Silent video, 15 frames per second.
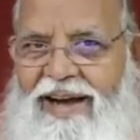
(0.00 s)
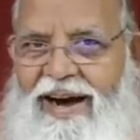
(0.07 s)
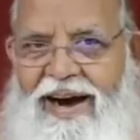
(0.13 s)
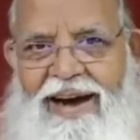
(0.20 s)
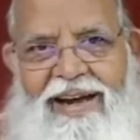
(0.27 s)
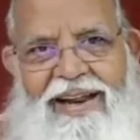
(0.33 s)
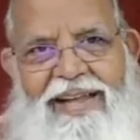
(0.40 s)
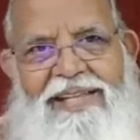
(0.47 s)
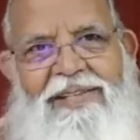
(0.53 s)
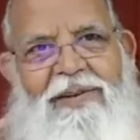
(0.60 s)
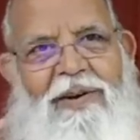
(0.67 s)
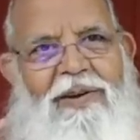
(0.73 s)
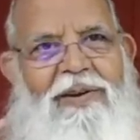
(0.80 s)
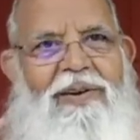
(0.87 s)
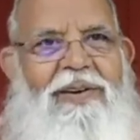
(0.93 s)
R has
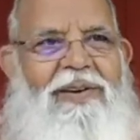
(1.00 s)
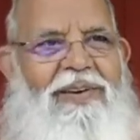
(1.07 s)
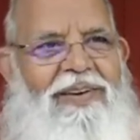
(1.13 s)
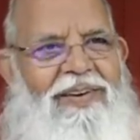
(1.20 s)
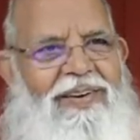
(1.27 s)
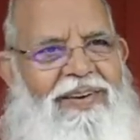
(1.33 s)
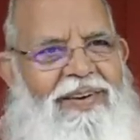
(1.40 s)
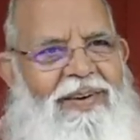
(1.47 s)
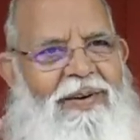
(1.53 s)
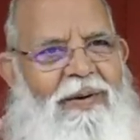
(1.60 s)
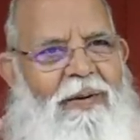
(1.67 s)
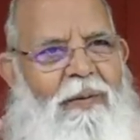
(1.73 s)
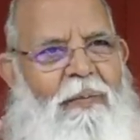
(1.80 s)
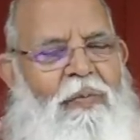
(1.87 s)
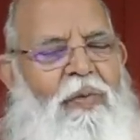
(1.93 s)
gone.
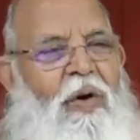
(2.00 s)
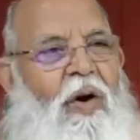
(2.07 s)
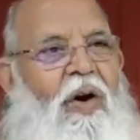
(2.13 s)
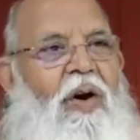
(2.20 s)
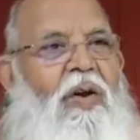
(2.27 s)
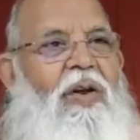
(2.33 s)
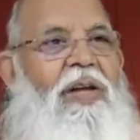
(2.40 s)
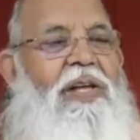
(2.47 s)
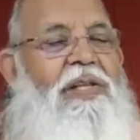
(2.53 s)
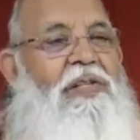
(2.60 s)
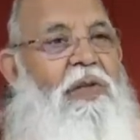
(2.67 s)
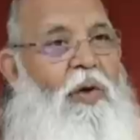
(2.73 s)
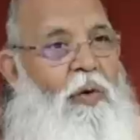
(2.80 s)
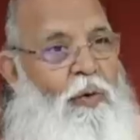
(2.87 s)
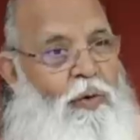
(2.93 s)
Or
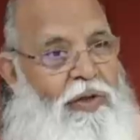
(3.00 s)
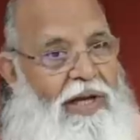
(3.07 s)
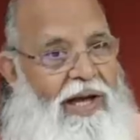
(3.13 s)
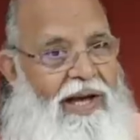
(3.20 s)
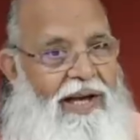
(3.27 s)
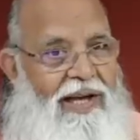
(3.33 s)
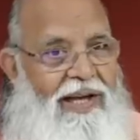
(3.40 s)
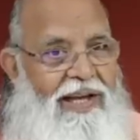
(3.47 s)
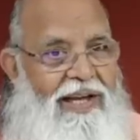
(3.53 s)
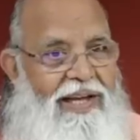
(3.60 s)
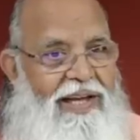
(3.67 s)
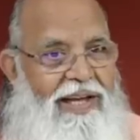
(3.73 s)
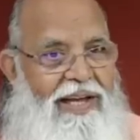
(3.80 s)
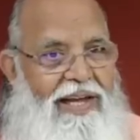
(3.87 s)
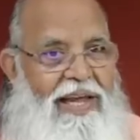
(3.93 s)
sarota.
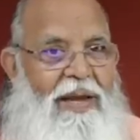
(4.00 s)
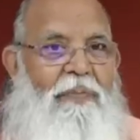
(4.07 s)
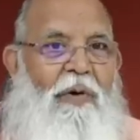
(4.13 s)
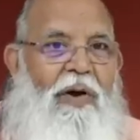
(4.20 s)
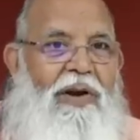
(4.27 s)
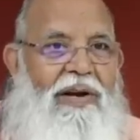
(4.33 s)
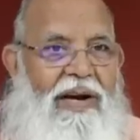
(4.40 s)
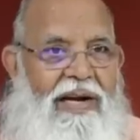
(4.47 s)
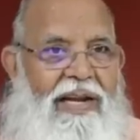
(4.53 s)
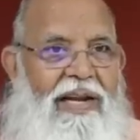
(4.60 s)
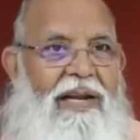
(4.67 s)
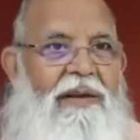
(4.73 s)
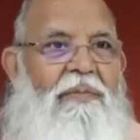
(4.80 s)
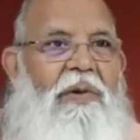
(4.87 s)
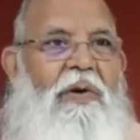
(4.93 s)
Keep on
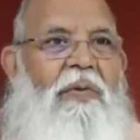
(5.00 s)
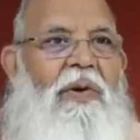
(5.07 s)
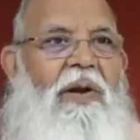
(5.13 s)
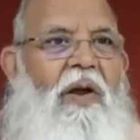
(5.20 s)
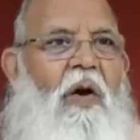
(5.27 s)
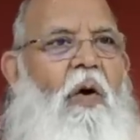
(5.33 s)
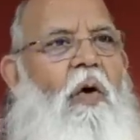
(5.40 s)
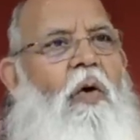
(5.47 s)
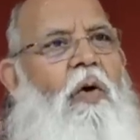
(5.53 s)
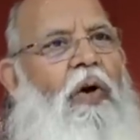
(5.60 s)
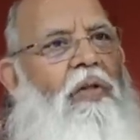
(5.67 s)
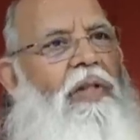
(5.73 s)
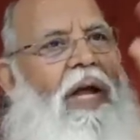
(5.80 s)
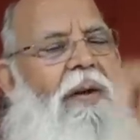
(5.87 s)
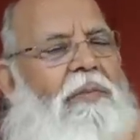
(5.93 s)
cutting in between. Oh,
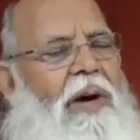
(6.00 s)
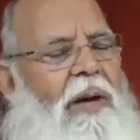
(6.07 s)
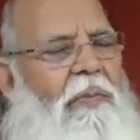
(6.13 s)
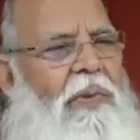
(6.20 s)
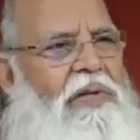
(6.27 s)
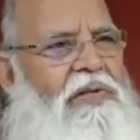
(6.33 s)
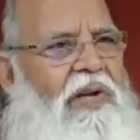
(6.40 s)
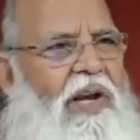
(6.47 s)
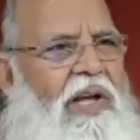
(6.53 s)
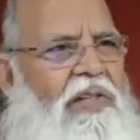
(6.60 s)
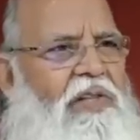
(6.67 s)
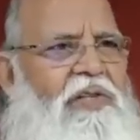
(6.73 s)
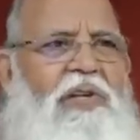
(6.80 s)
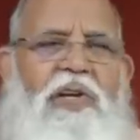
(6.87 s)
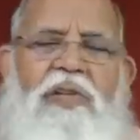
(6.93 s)
that Mahatma said like this.